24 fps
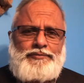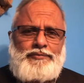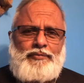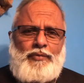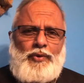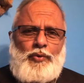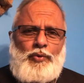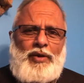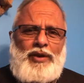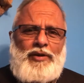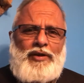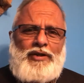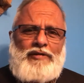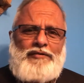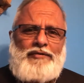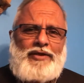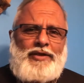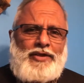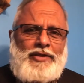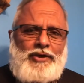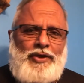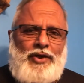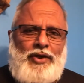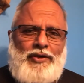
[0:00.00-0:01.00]
We're living
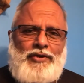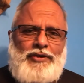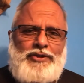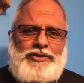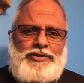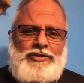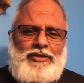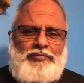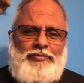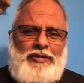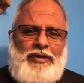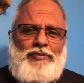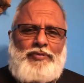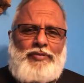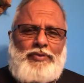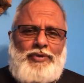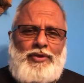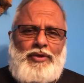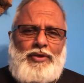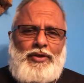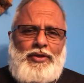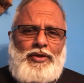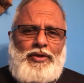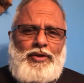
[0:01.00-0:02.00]
in darkness. The people
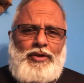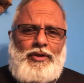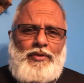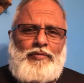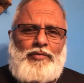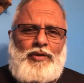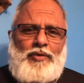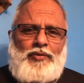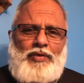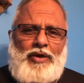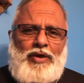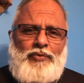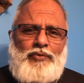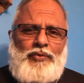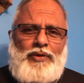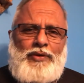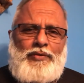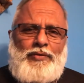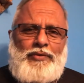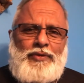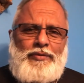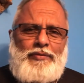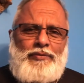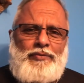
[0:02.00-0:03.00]
but when we,
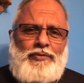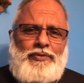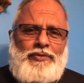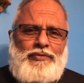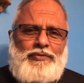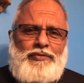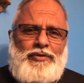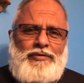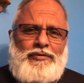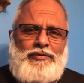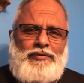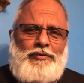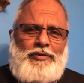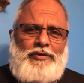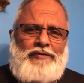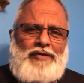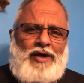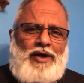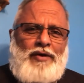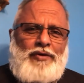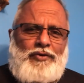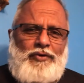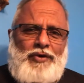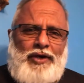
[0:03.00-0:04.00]
we, we
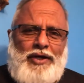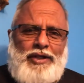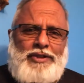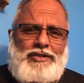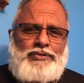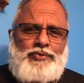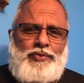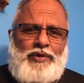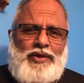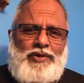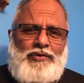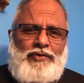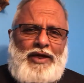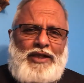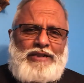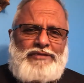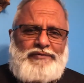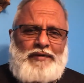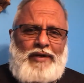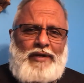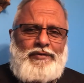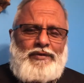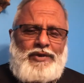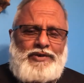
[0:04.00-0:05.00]
found Christ, when Christ
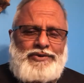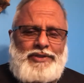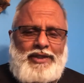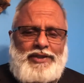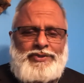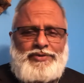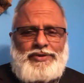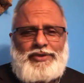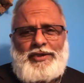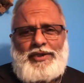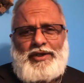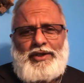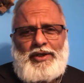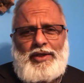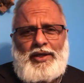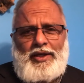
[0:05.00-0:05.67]
found us actually,